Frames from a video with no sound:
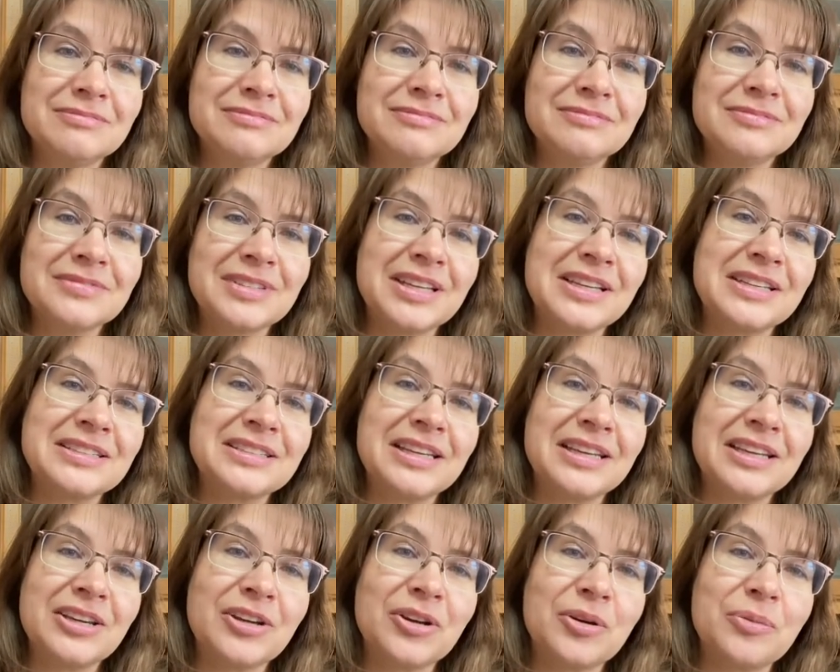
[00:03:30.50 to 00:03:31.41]
things I
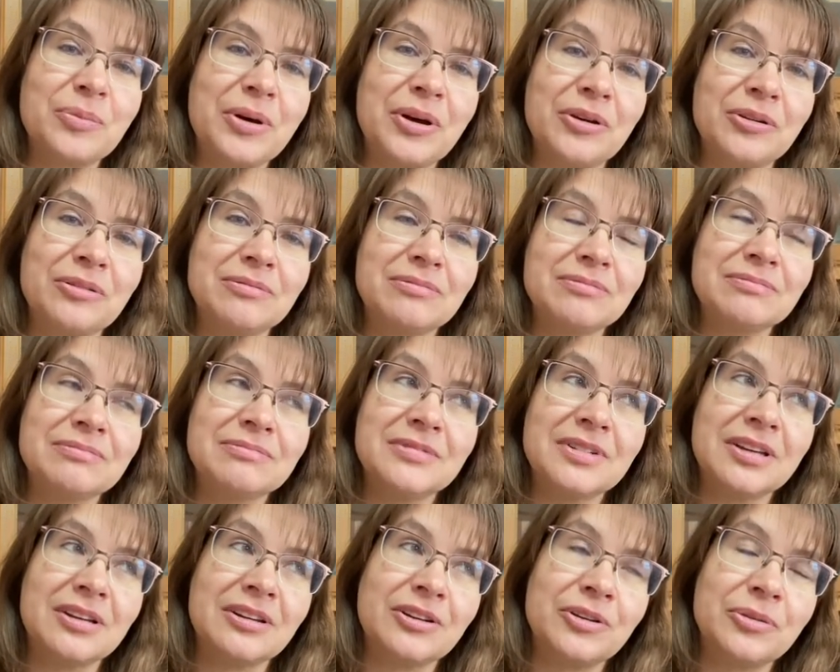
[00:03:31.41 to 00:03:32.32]
hear about
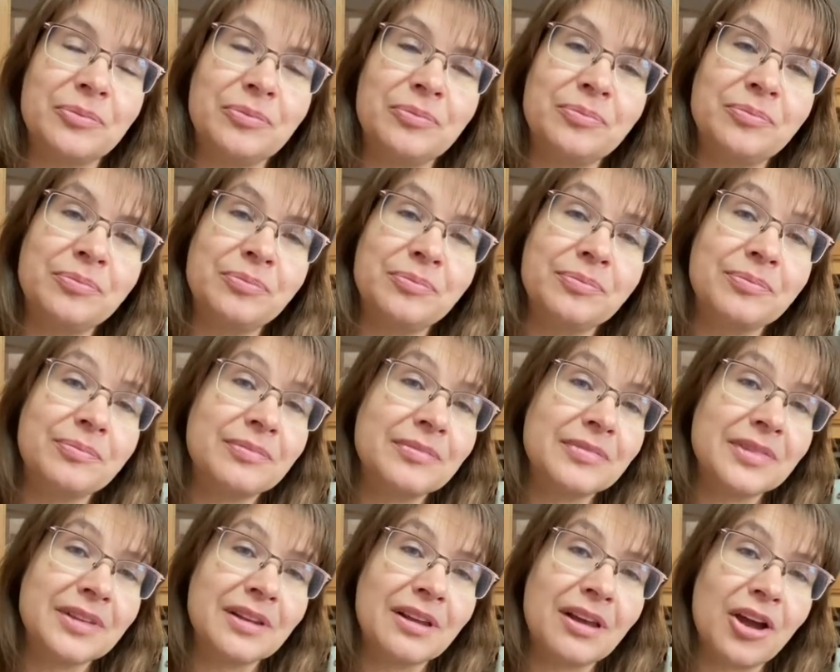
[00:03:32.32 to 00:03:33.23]
um,
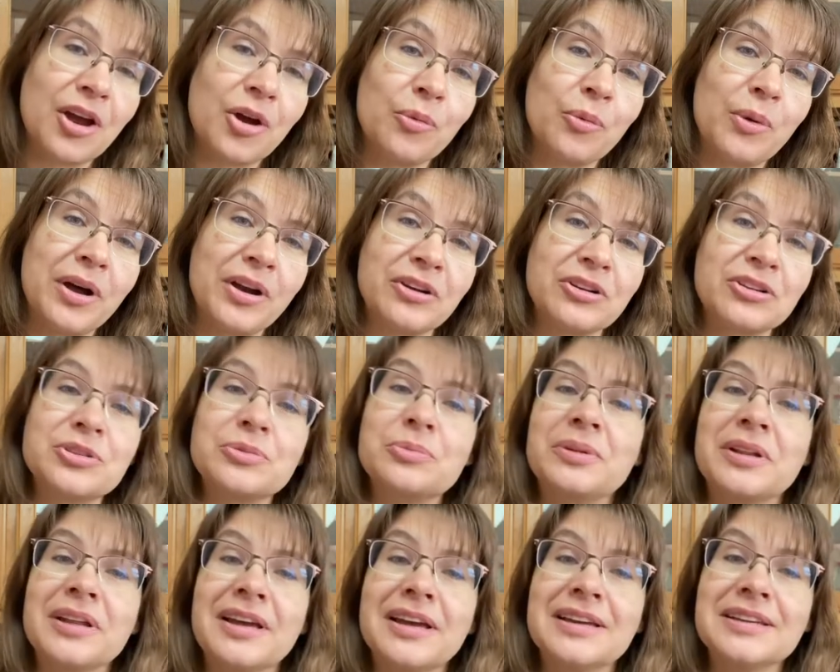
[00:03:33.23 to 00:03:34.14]
our water
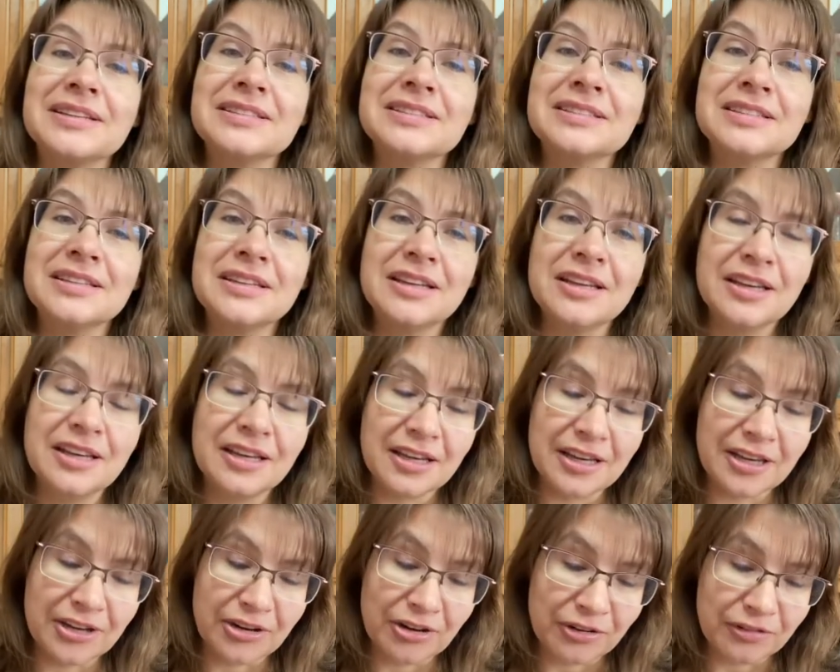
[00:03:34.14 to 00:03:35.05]
supplies
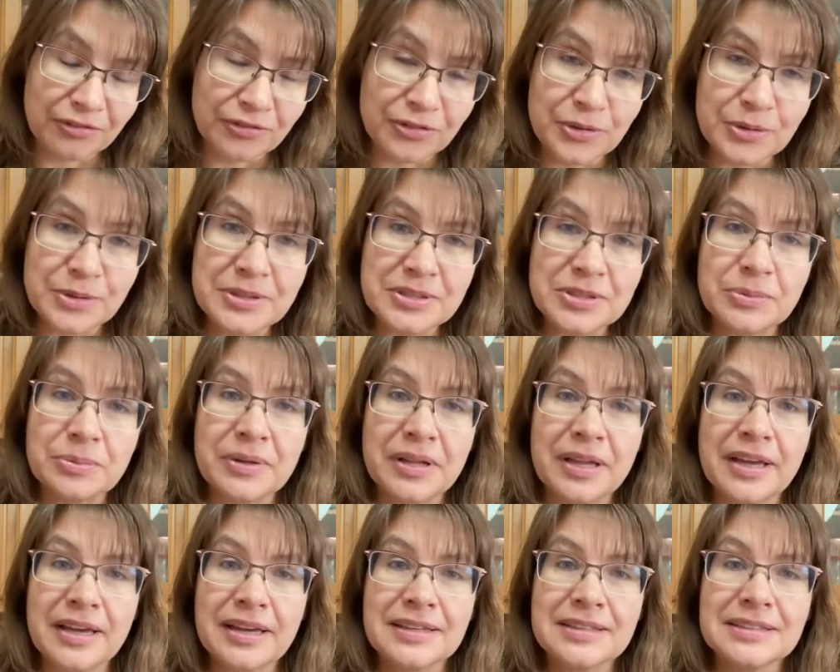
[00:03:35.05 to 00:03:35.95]
and our food
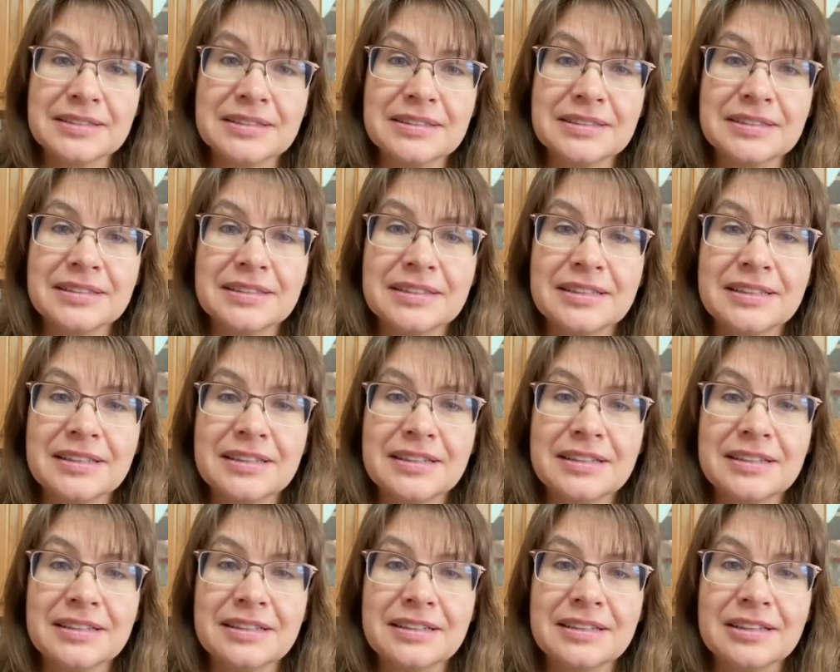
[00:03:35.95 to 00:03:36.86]
supplies
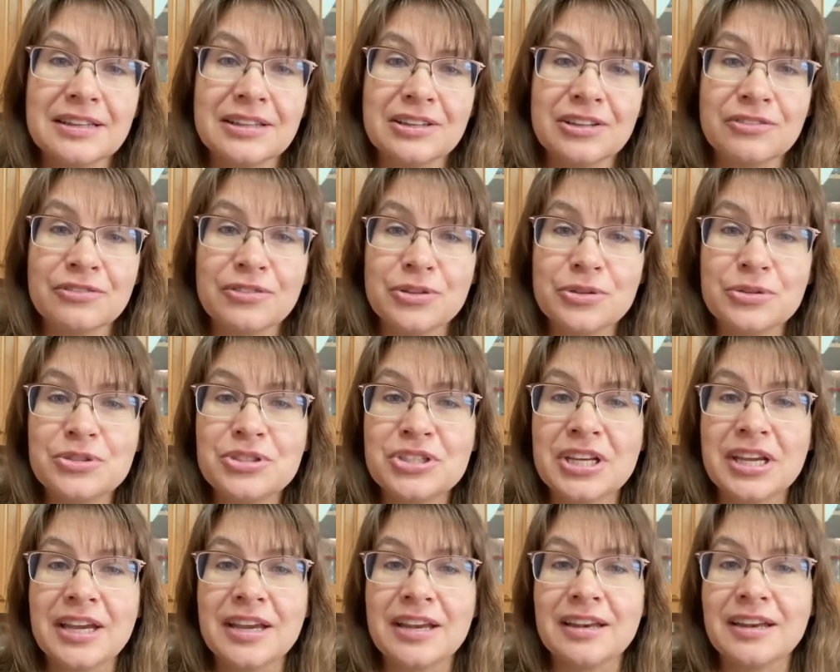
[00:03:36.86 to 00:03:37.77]
and the food
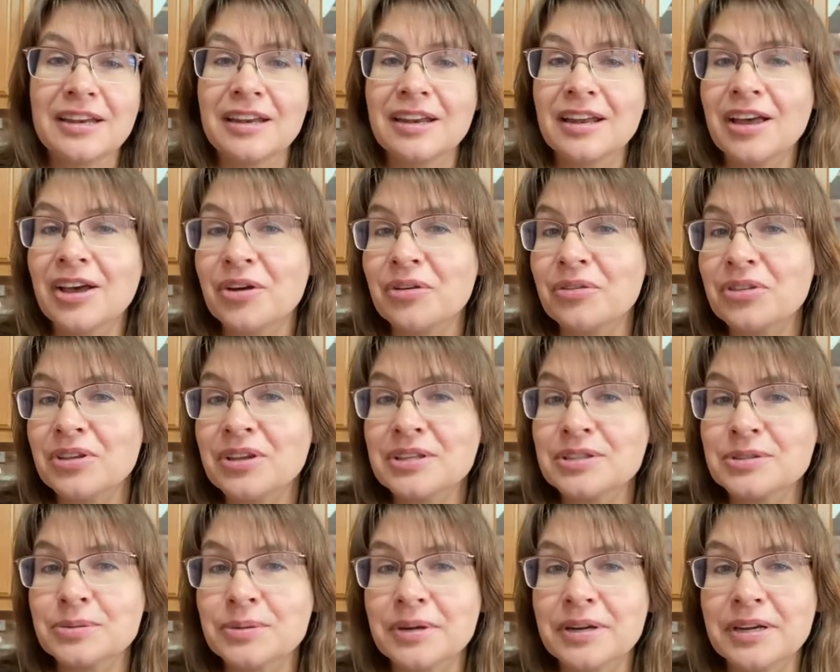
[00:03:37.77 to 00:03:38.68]
chain and how things
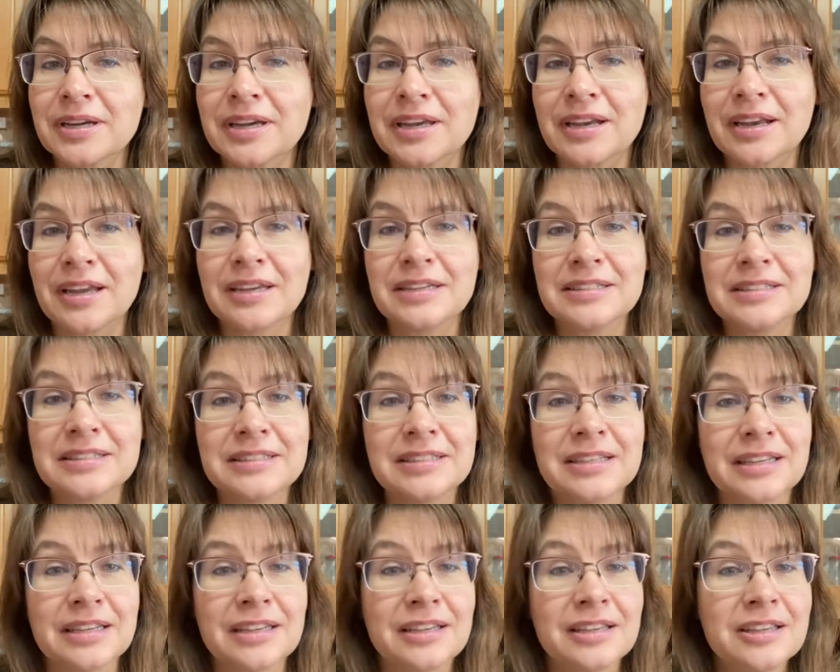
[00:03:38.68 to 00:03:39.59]
work. And I just think,